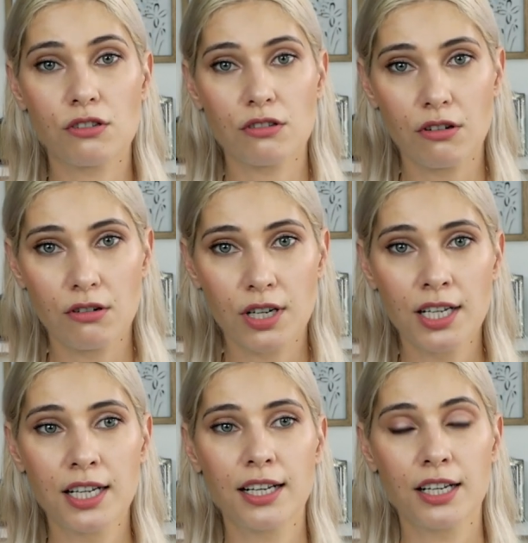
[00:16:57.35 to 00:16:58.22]
So
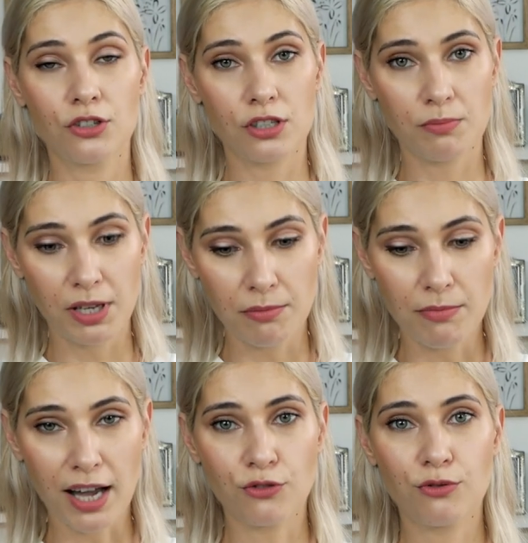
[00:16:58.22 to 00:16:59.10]
just be
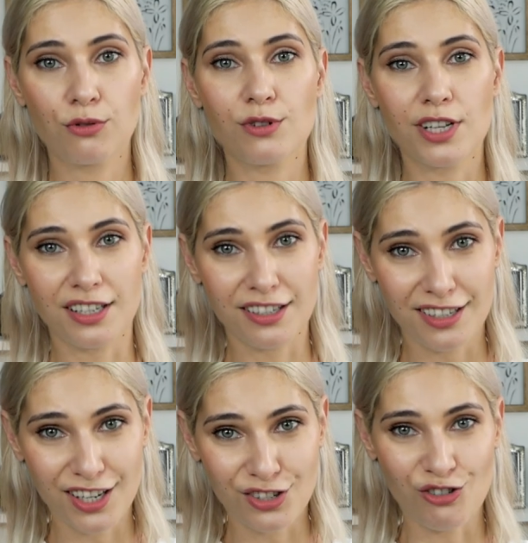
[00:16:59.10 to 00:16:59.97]
mindful
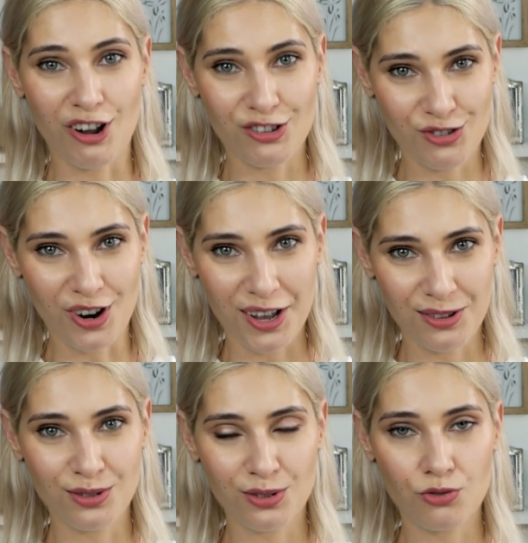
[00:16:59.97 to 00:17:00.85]
and, and try, try
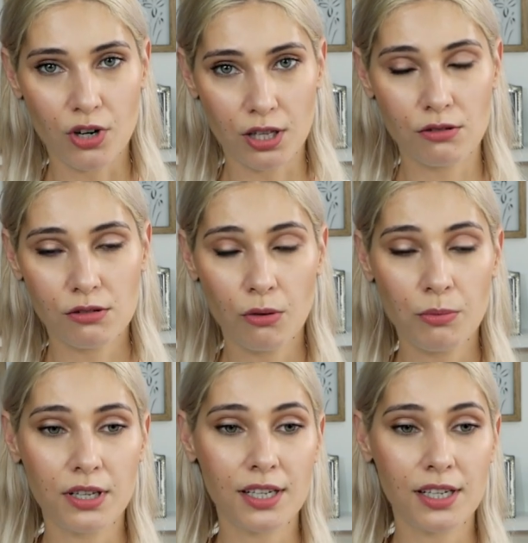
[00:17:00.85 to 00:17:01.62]
to try to stop it.